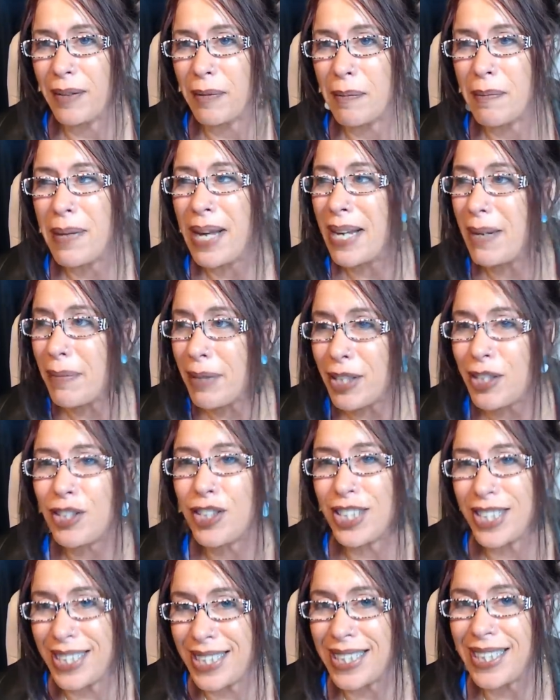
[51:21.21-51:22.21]
Maybe
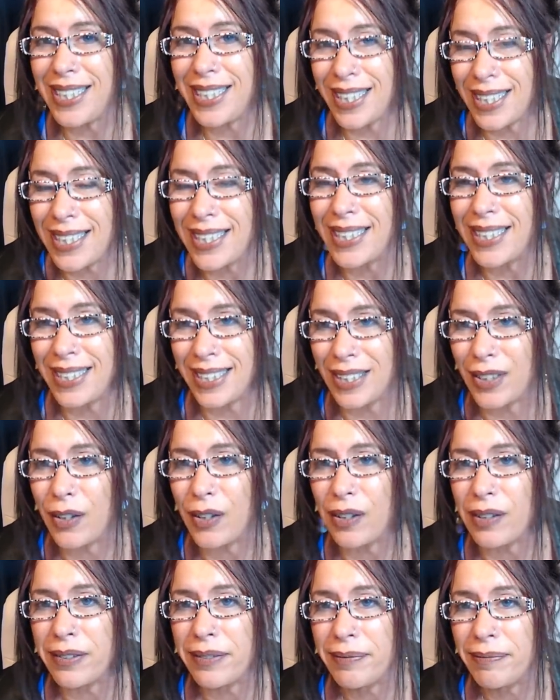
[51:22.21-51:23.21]
she did hit a
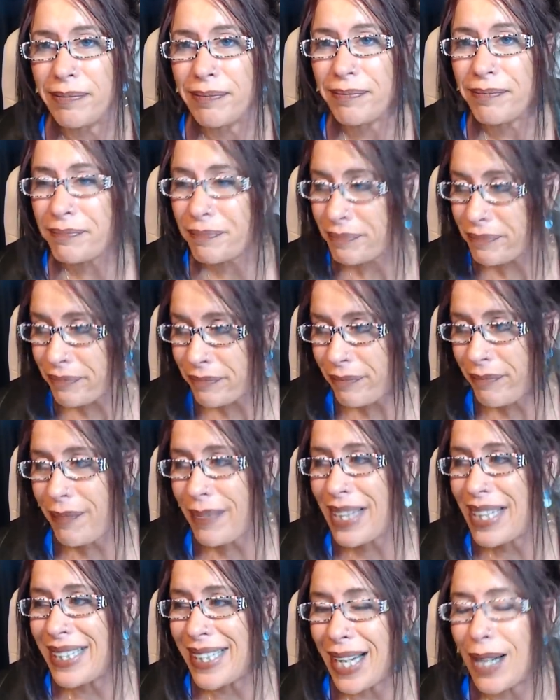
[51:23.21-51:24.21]
deer.
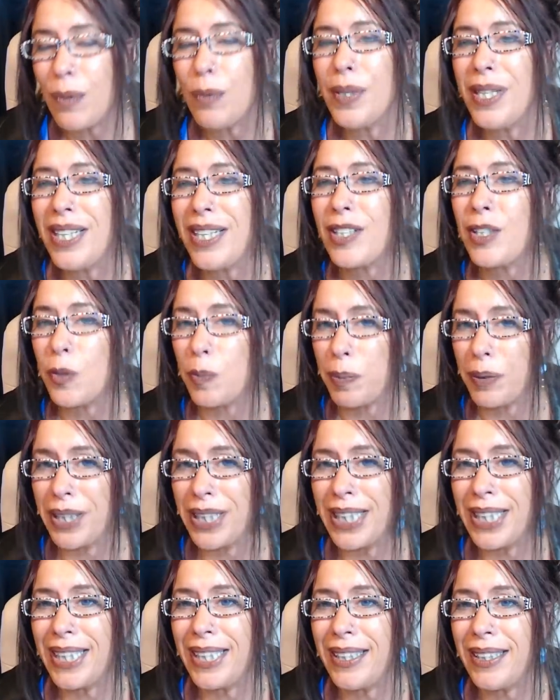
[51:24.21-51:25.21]
That would
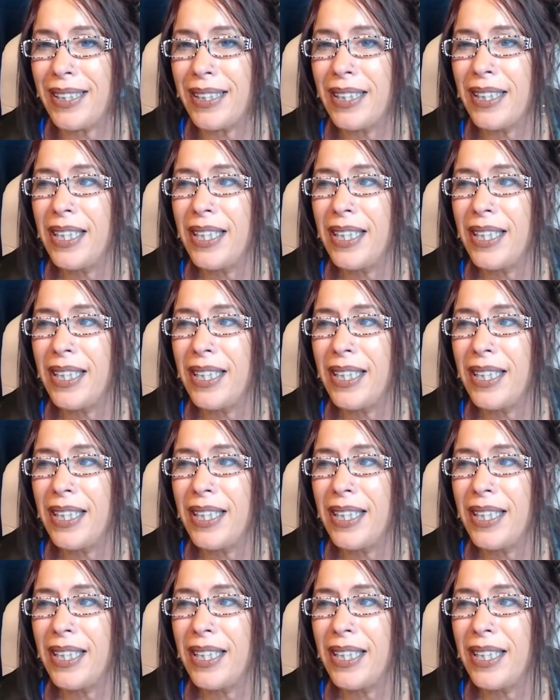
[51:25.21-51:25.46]
explain